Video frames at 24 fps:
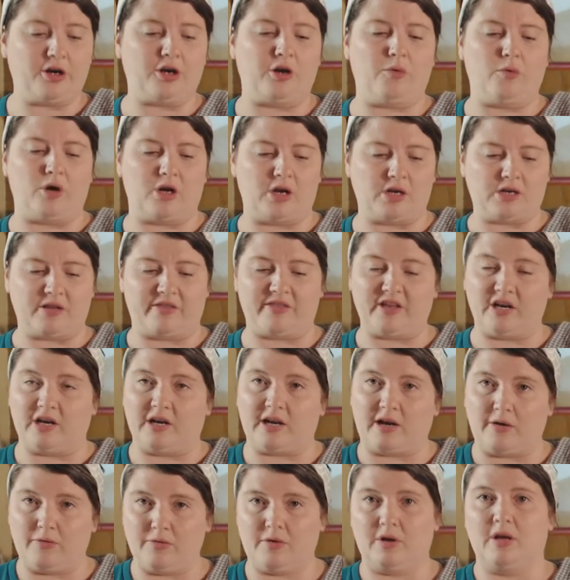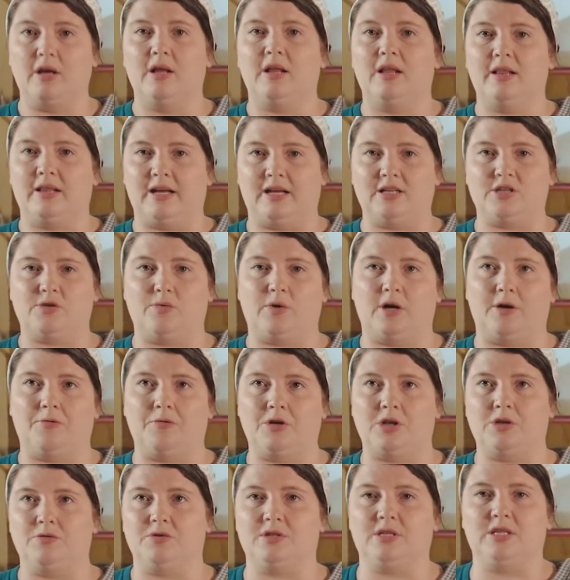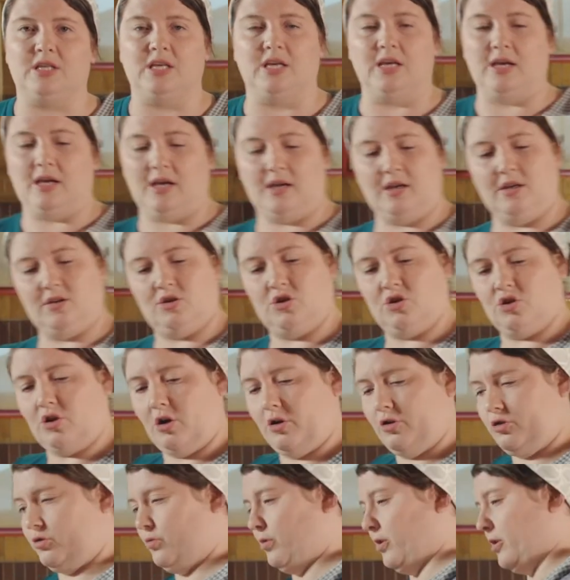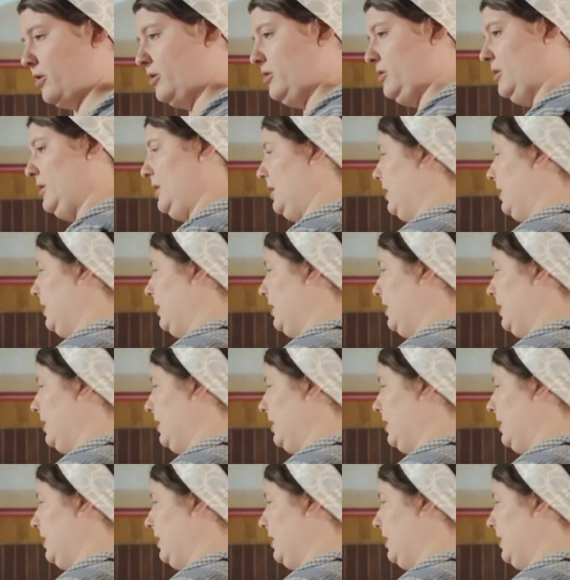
and you wanted to thin it out, that's where I would use the starch water.